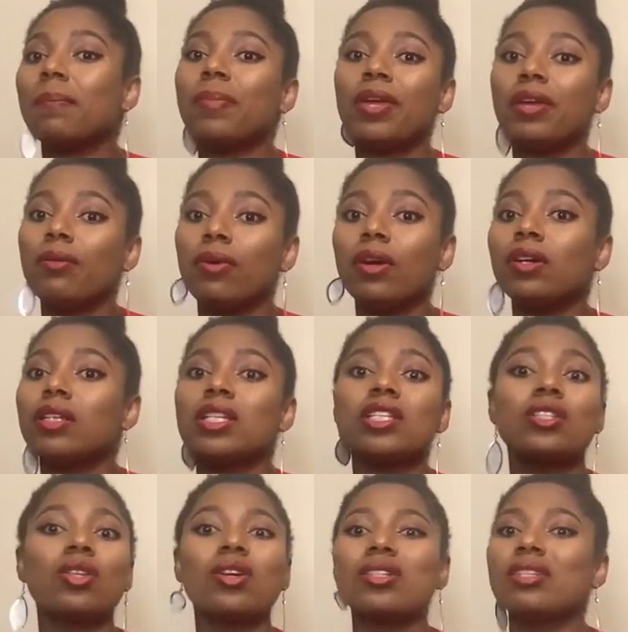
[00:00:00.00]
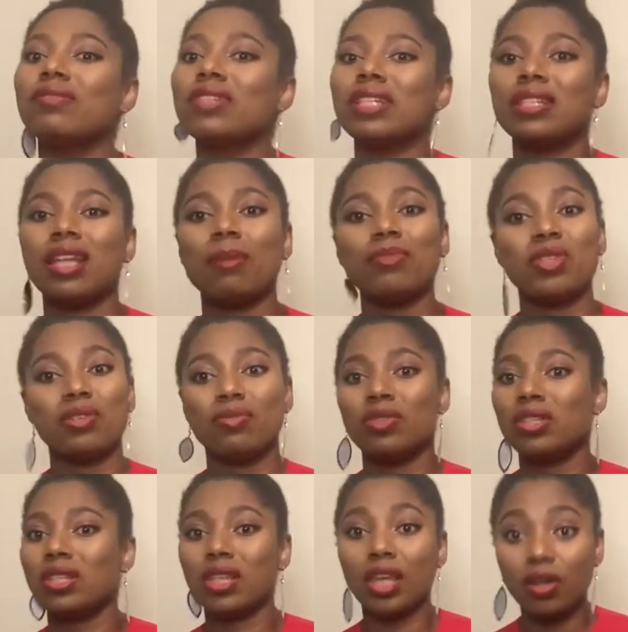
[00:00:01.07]
period is not even the time to even
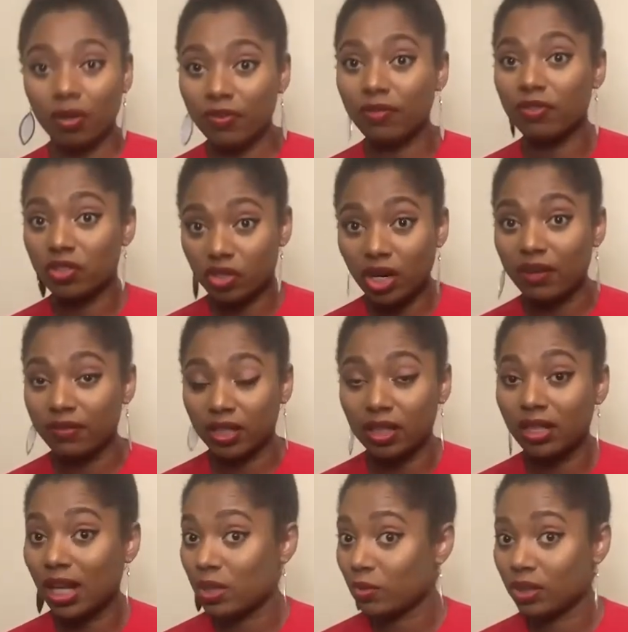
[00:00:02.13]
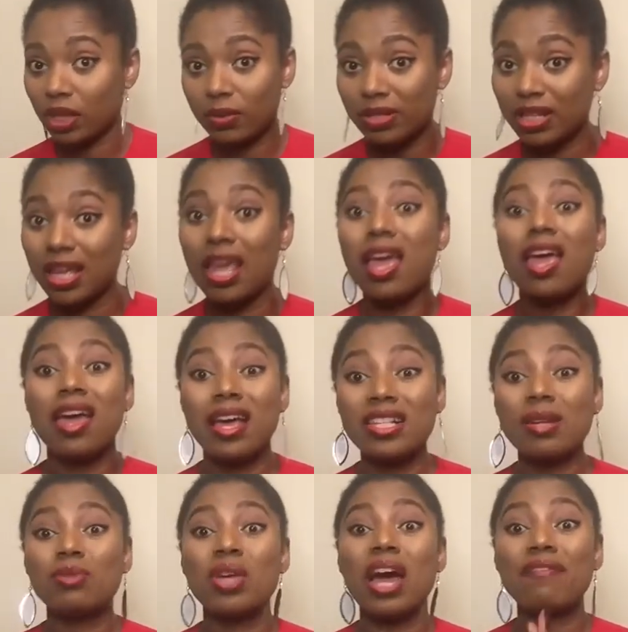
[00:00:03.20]
think of even traveling. That's what I'll say.
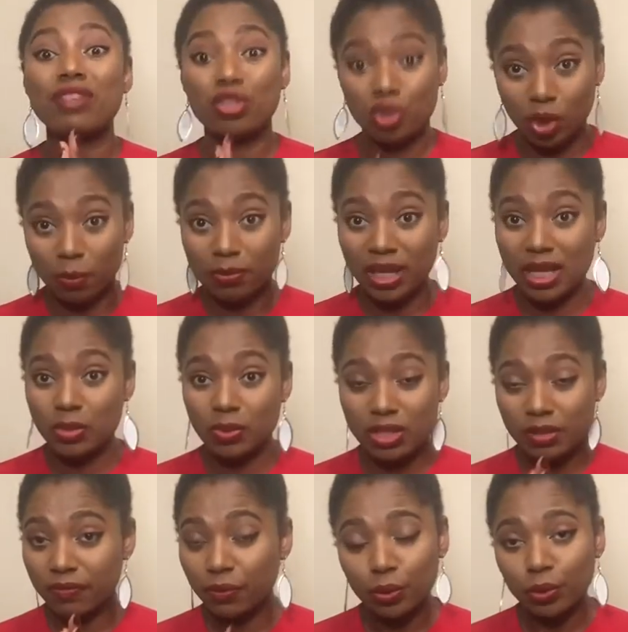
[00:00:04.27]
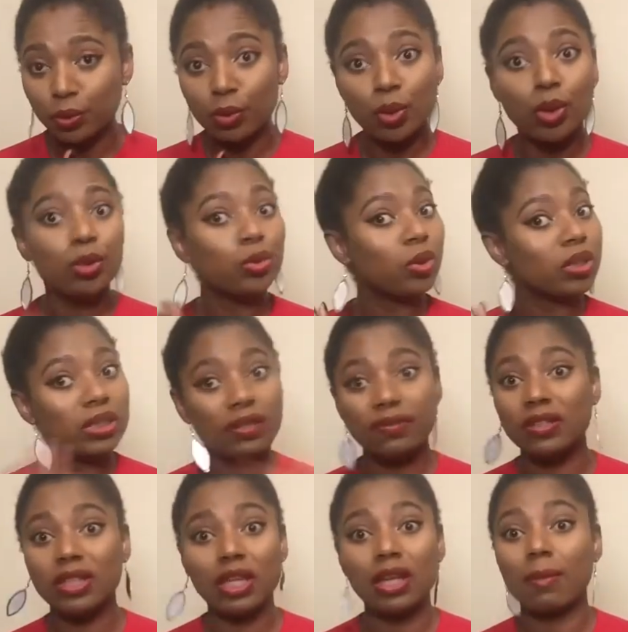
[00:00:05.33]
Except you have a job that is waiting for you. Don't
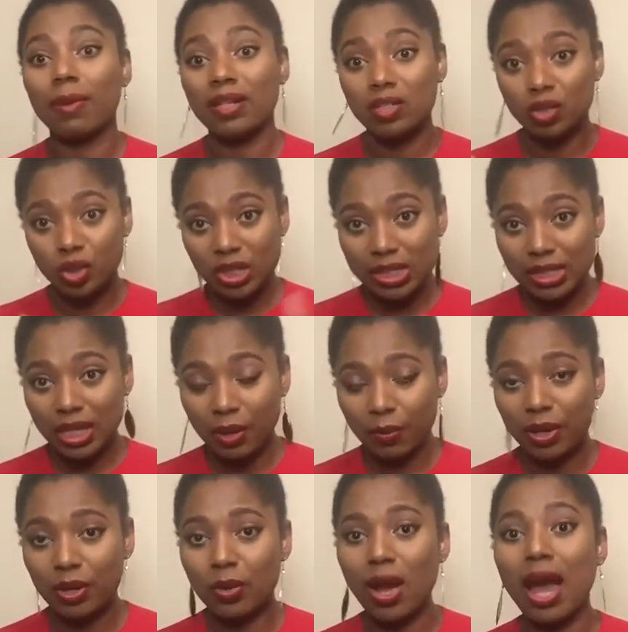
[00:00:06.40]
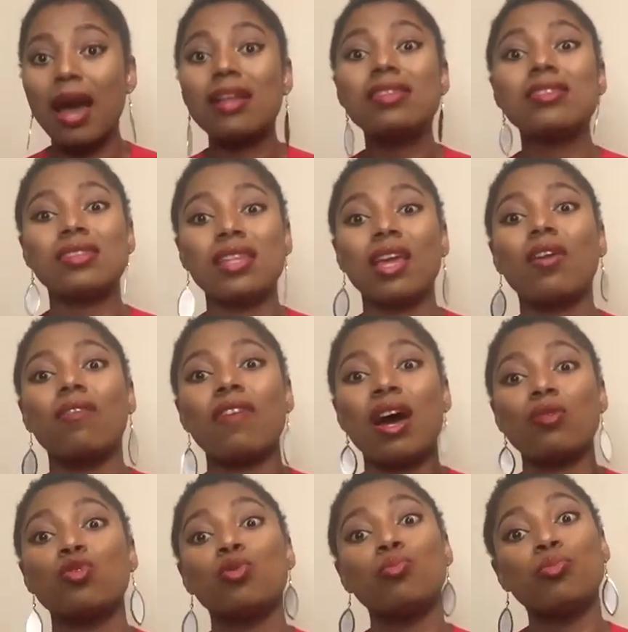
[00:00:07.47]
even think about it. Just stay where you are. Think of how
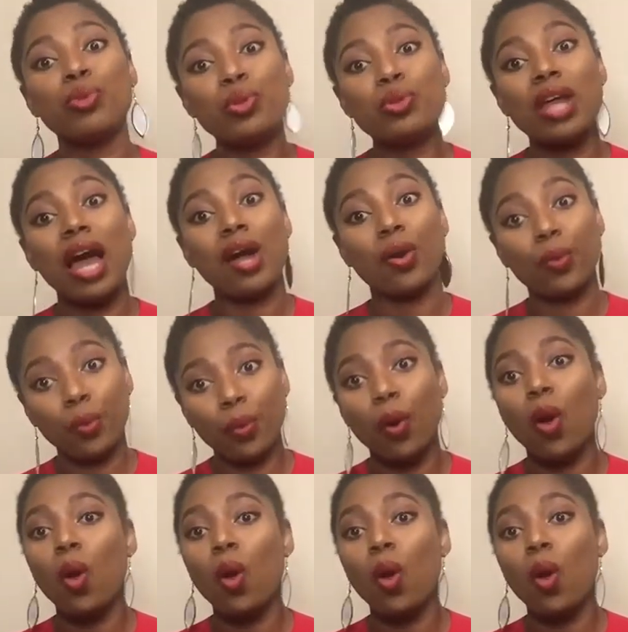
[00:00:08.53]
to build and grow